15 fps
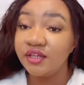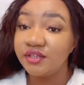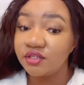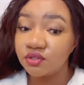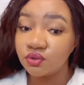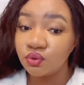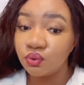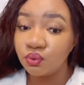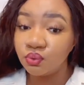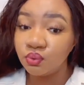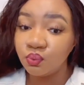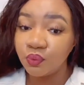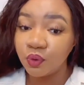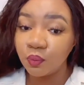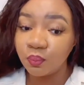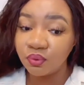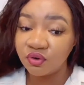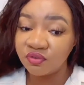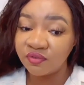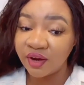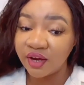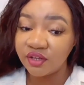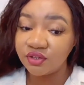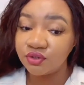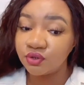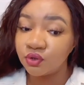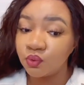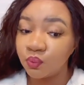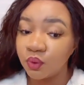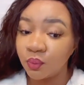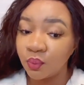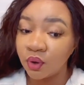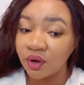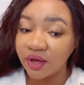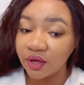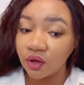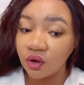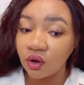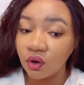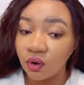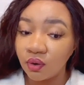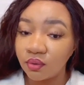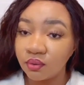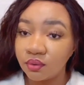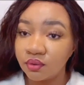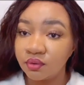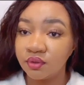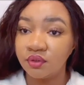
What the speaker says: the school will provide you with what I call